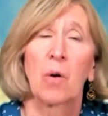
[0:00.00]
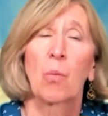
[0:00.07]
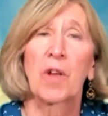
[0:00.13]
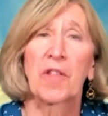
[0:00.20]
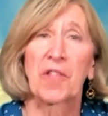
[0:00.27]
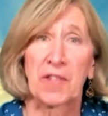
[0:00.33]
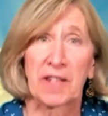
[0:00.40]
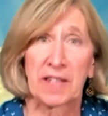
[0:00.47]

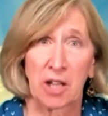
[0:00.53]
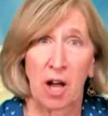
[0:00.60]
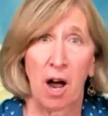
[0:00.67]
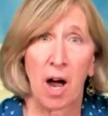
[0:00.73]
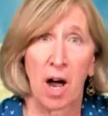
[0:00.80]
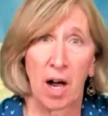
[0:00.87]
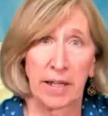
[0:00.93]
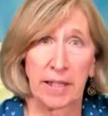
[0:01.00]
with this
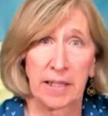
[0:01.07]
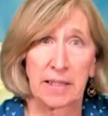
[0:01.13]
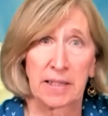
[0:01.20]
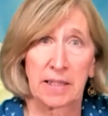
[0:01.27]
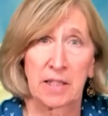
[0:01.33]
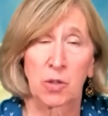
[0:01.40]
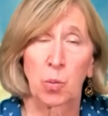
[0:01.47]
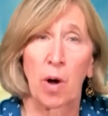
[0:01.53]

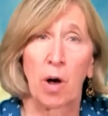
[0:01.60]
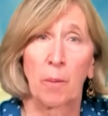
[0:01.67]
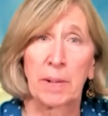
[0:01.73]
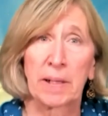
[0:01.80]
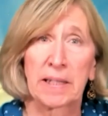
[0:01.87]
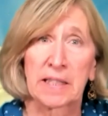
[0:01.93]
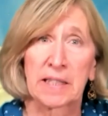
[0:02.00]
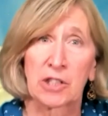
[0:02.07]
audience as well,
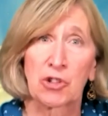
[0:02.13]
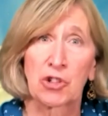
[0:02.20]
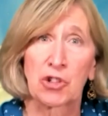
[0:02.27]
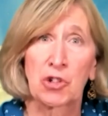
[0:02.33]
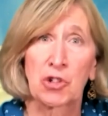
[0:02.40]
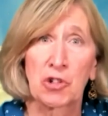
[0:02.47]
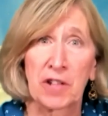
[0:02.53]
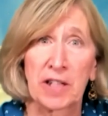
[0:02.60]
because there's
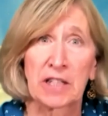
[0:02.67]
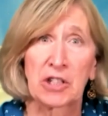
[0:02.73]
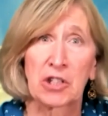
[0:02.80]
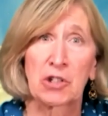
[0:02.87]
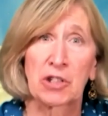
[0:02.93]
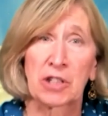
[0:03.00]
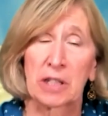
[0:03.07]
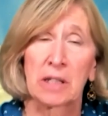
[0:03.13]
two things.
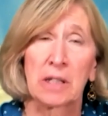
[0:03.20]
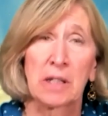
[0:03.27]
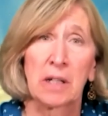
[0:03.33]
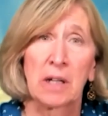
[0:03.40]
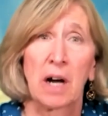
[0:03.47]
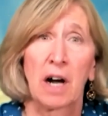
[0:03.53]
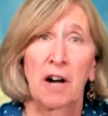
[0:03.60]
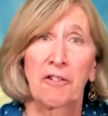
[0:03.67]
There's a
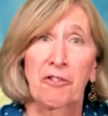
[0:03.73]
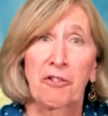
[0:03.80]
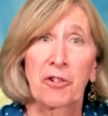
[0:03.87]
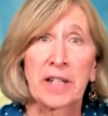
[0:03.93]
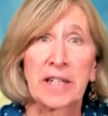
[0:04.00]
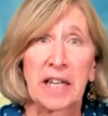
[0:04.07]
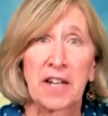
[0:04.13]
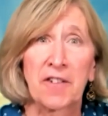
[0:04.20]
a
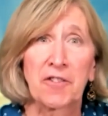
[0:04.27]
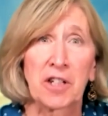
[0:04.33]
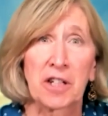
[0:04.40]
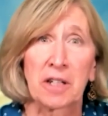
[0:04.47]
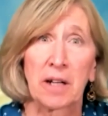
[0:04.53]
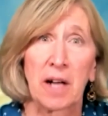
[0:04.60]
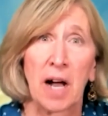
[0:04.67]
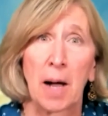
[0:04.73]
free gift,
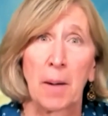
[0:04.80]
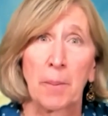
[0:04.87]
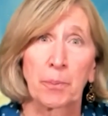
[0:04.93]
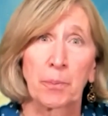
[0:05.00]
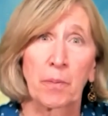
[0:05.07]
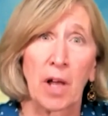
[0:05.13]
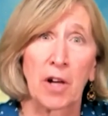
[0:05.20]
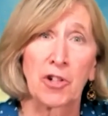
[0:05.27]
a, um,
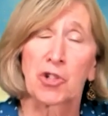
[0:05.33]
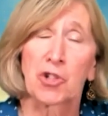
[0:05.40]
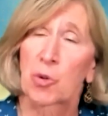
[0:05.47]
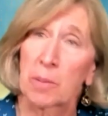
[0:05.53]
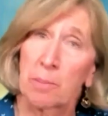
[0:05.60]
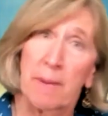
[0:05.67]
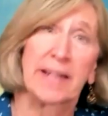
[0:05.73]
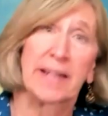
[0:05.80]
a
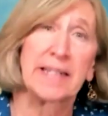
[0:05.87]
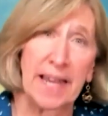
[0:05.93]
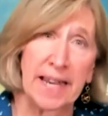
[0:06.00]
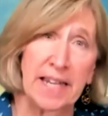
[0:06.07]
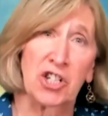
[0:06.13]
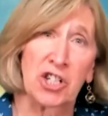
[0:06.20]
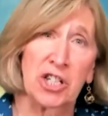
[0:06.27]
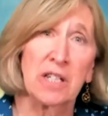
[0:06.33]
short
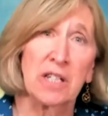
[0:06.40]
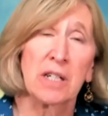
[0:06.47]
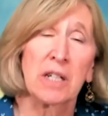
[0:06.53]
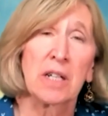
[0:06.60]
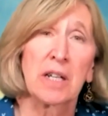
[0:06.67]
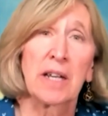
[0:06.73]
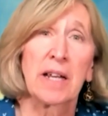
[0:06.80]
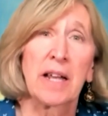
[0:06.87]
meditation
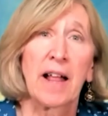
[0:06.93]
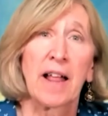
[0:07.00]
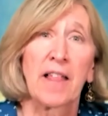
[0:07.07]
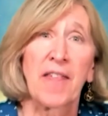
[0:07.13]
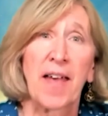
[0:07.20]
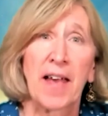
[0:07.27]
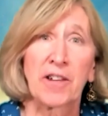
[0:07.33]
that